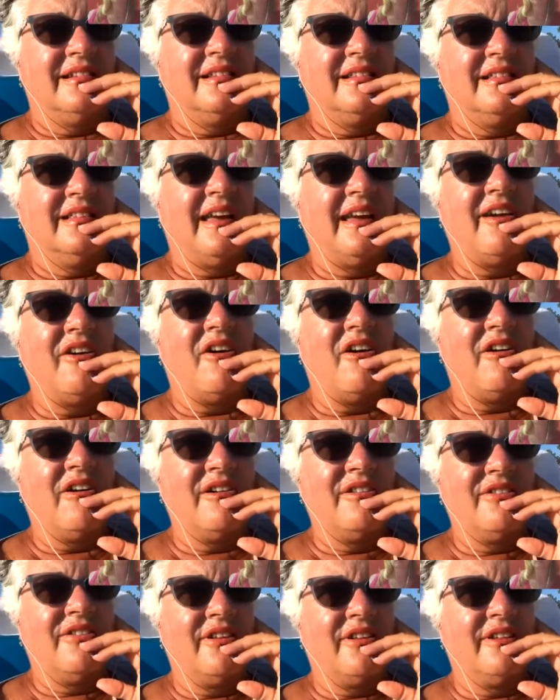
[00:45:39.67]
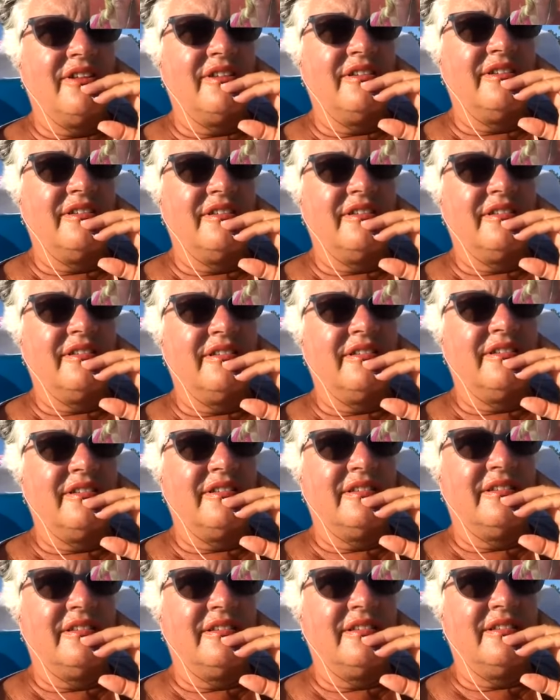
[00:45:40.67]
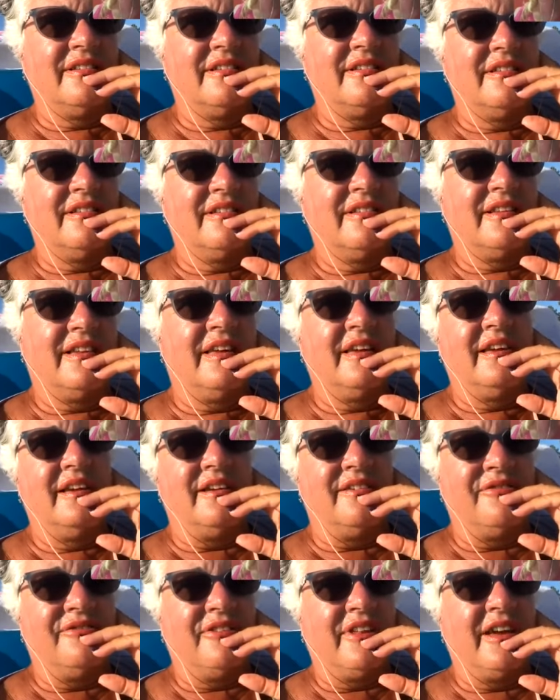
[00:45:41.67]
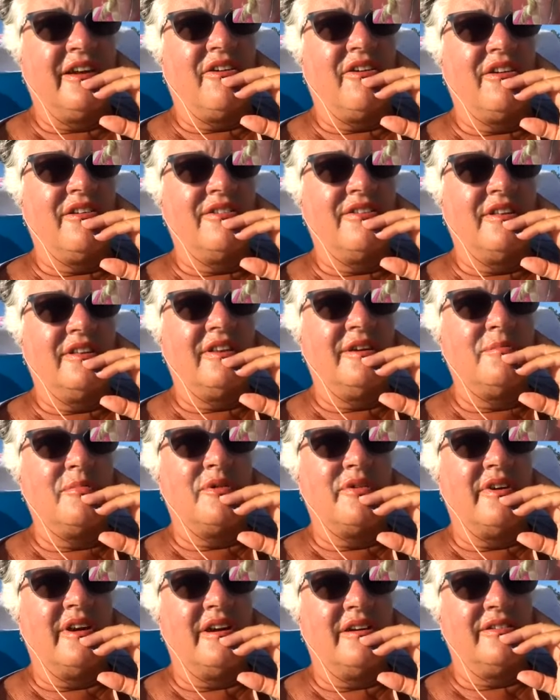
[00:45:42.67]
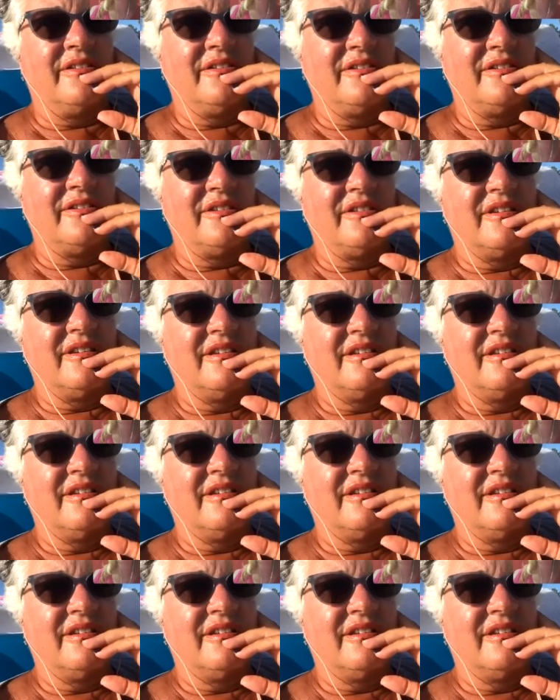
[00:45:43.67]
they are the gift. They are the liberators.